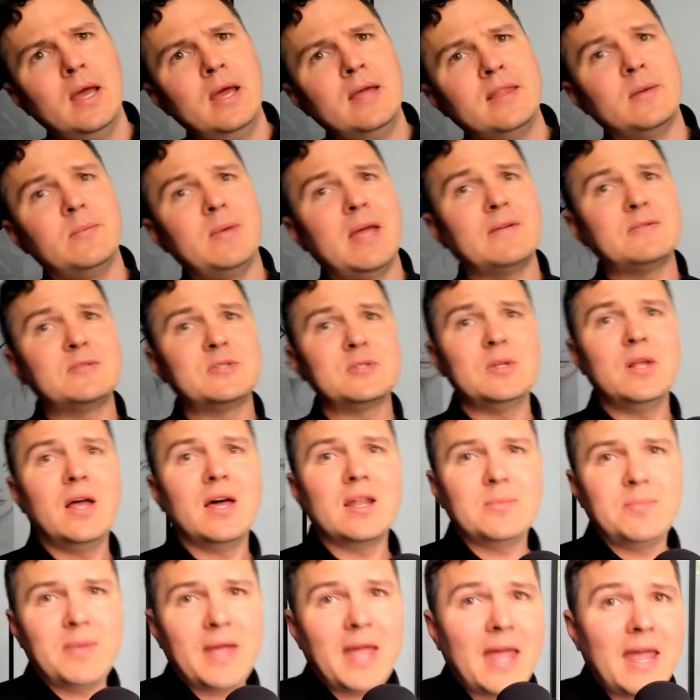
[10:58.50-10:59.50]
then we have
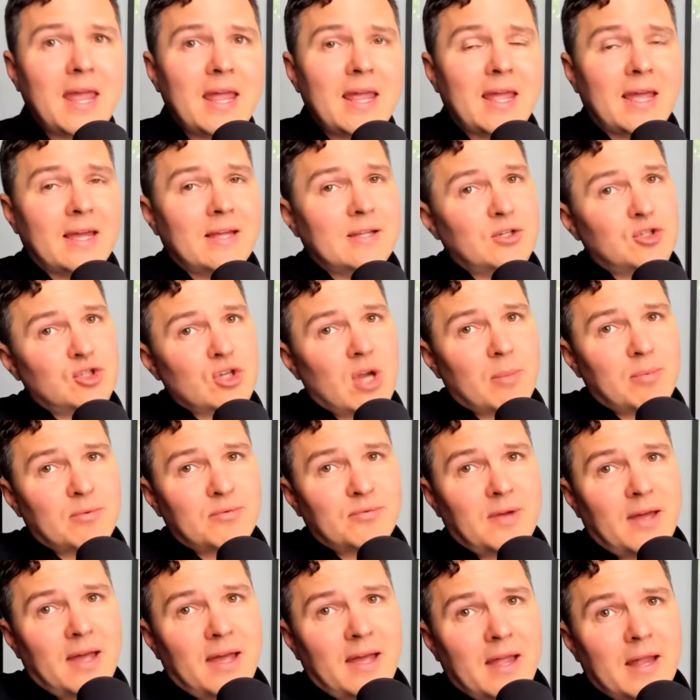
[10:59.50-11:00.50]
Solana Pay and
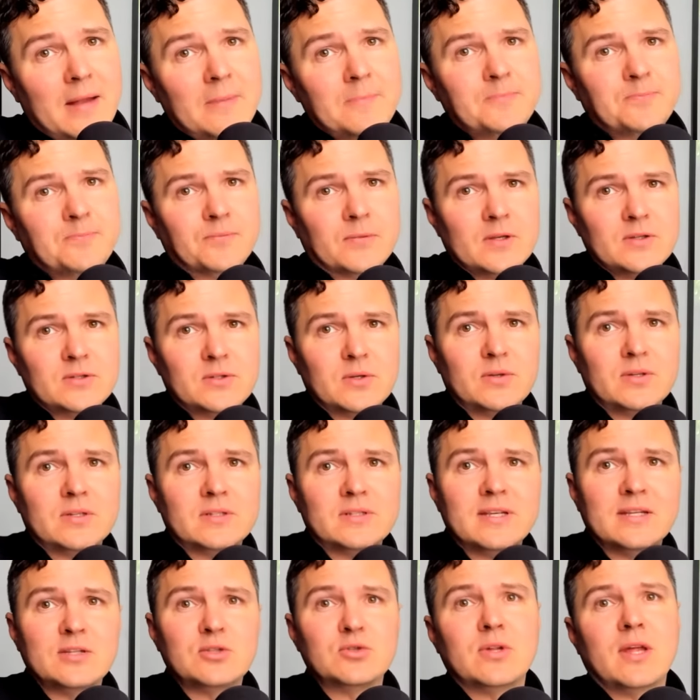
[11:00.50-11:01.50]
Shopify. So the
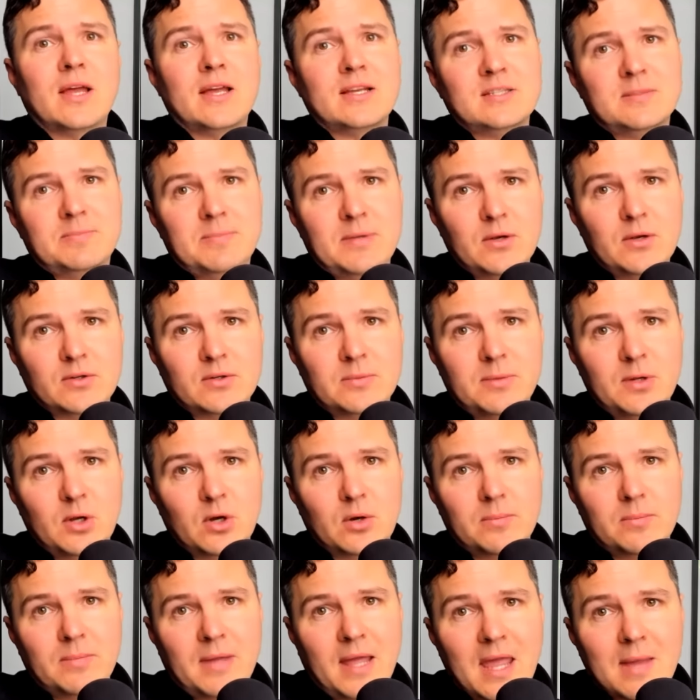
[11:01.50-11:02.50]
decentralized
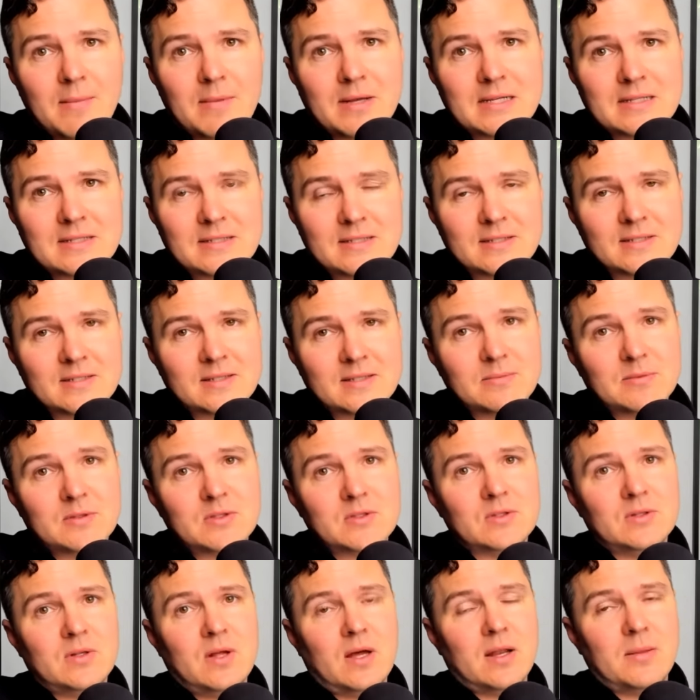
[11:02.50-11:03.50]
peer-to-peer payment system,
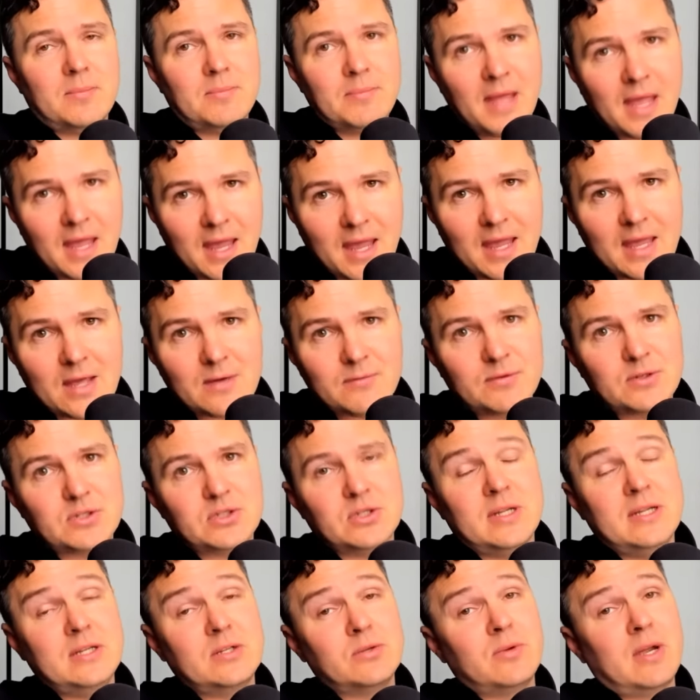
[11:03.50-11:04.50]
Solana Pay,
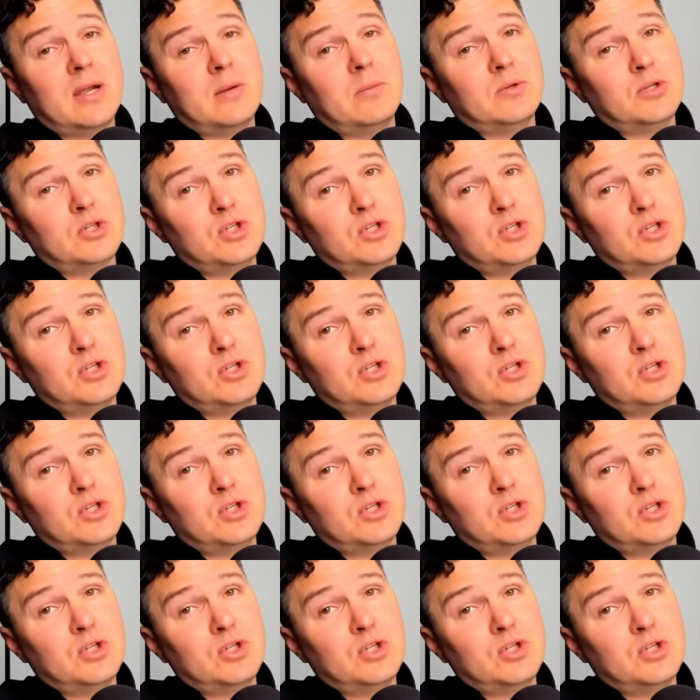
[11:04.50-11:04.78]
officially integrated with